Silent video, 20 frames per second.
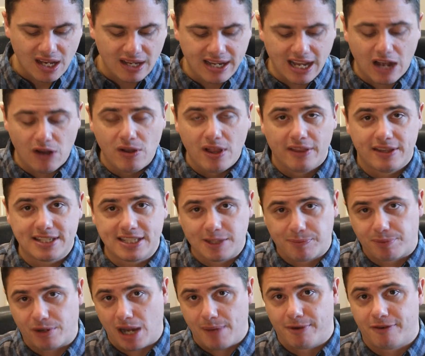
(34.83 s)
Now, this is
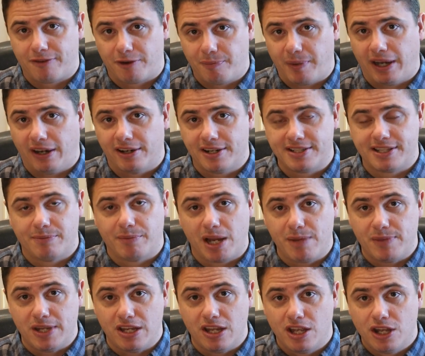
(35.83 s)
a primer for parents that
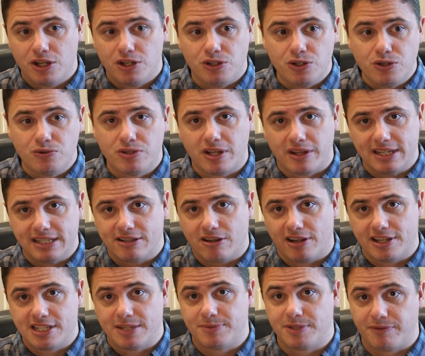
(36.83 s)
might be new to these
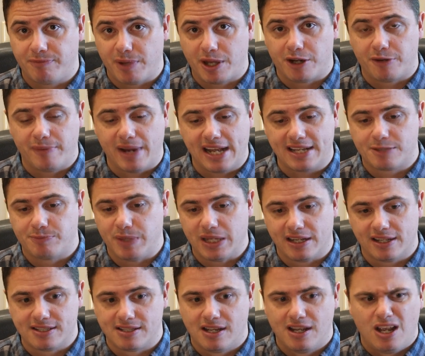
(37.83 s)
concepts of better masks
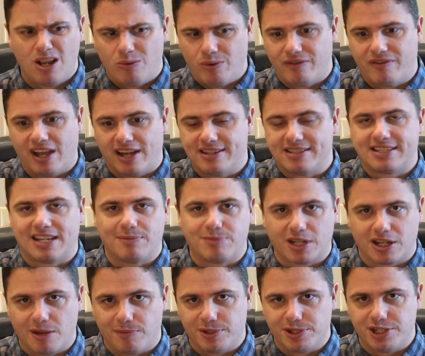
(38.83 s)
because we've kind of skipped
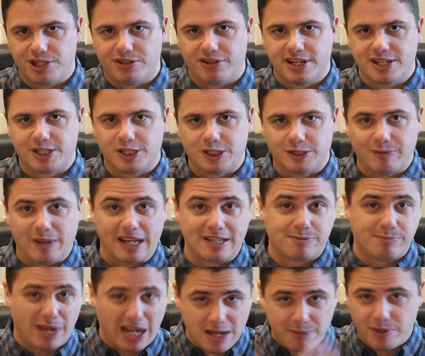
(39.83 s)
a couple generations of
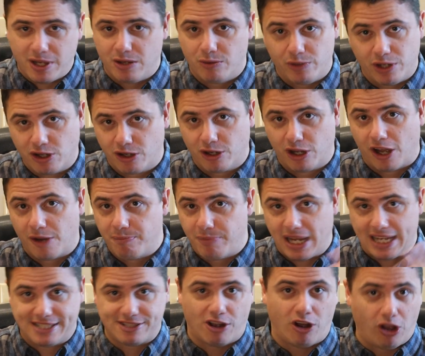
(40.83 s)
masks. My opinion, we could have gone
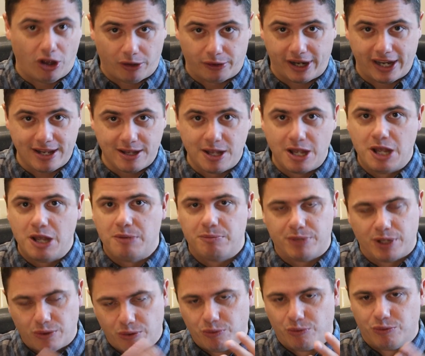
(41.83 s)
best already,
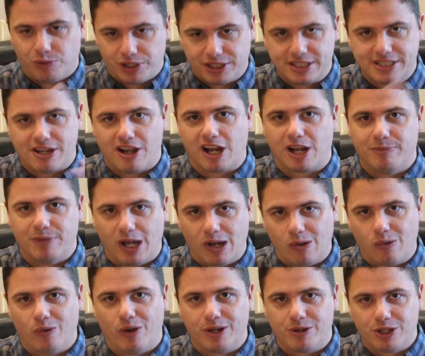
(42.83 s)
but we'll just talk
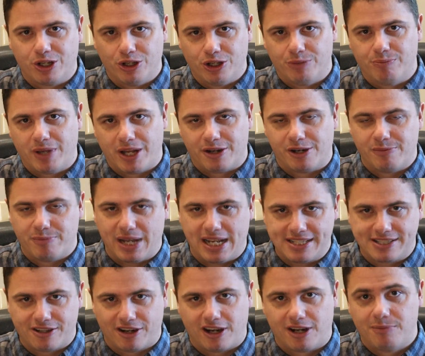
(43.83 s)
about what good, better, and
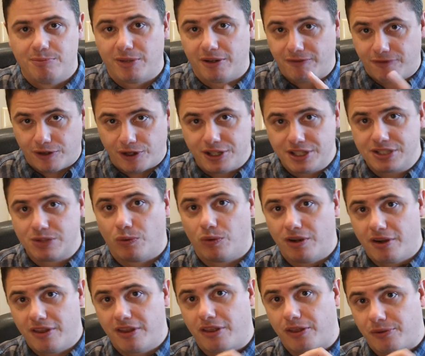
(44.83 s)
best are. But first,
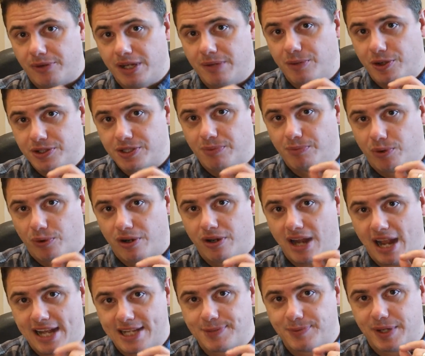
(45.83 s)
what are the three most
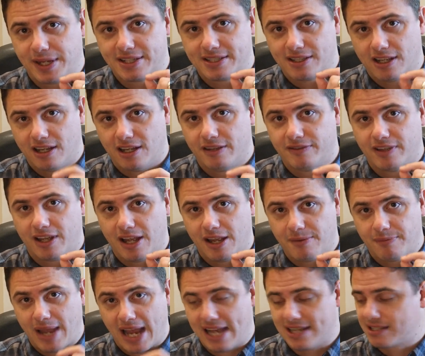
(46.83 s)
important aspects of
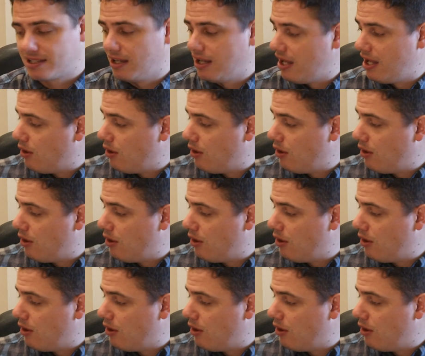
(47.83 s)
a mask?